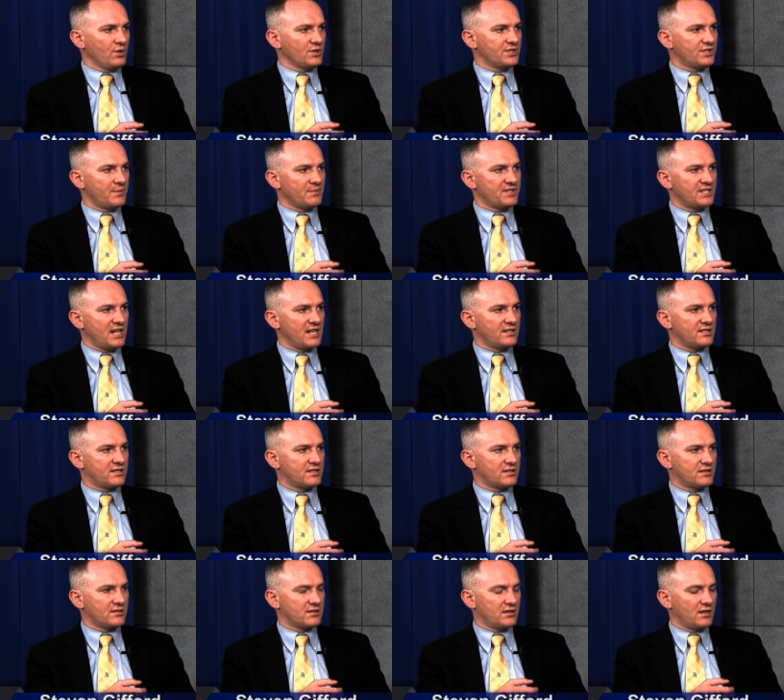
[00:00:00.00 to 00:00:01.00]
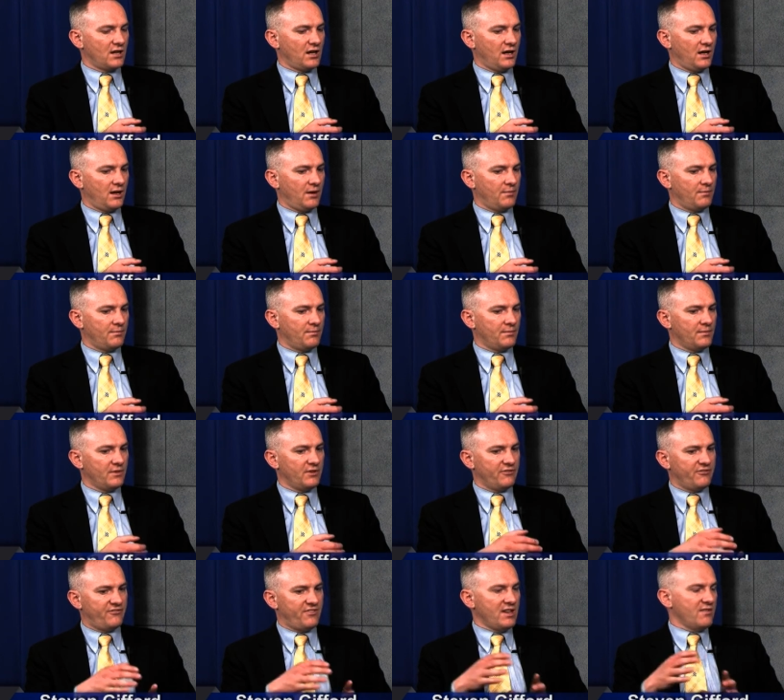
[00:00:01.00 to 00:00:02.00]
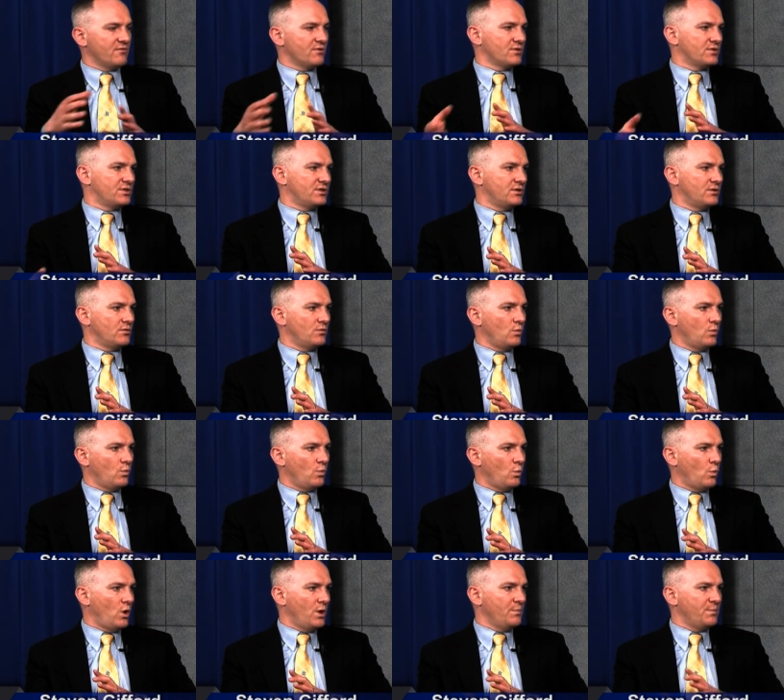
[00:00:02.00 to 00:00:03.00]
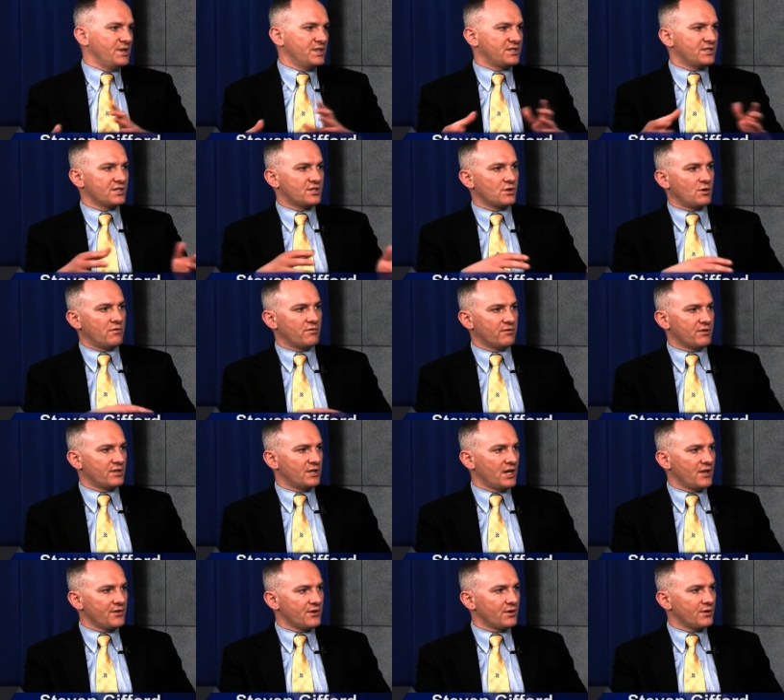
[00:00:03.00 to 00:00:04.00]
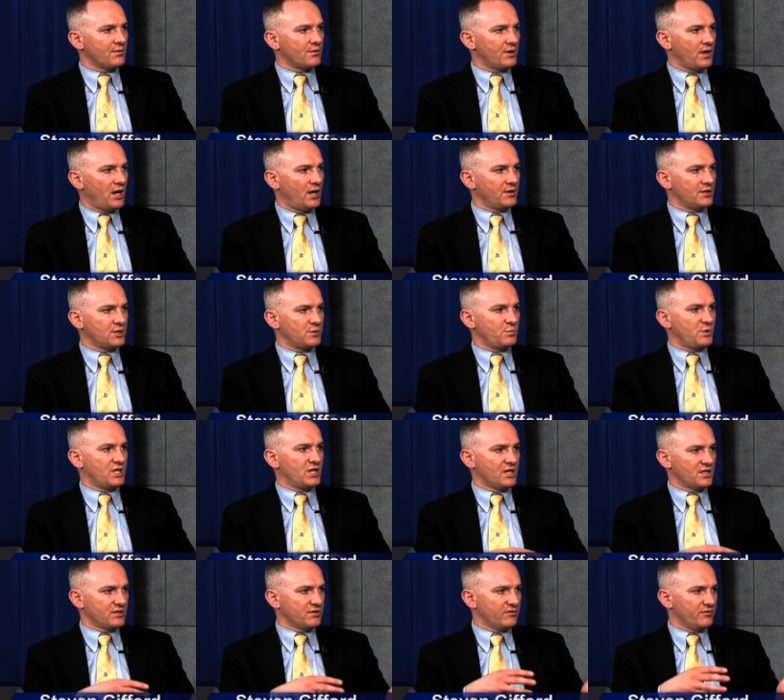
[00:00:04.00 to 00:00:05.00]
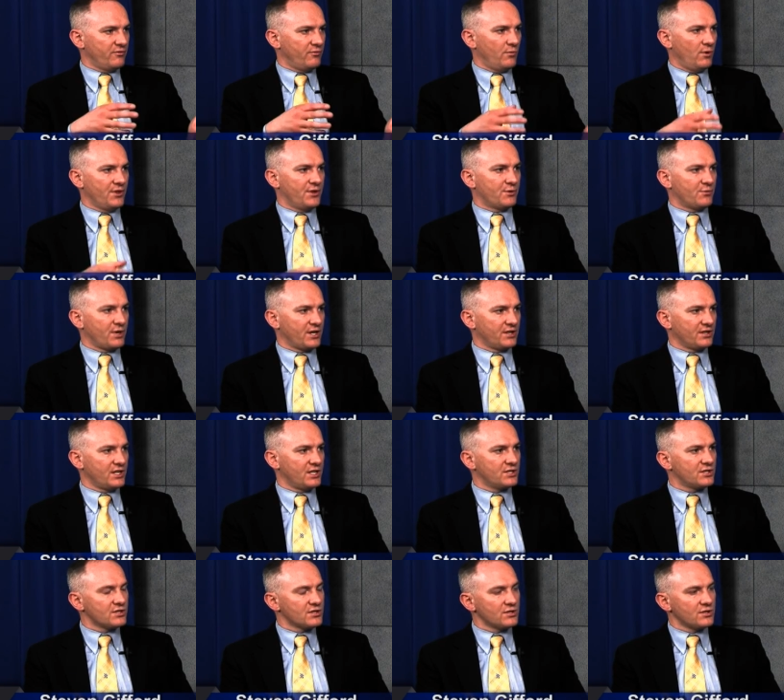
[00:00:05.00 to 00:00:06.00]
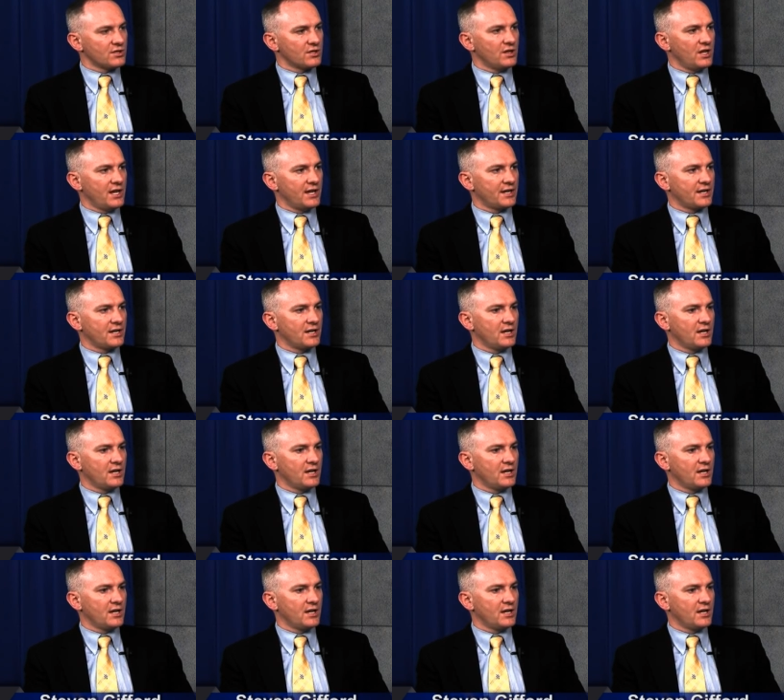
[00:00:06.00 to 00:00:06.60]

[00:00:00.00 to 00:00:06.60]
Some states favored one business over another just because of what their regulations look like.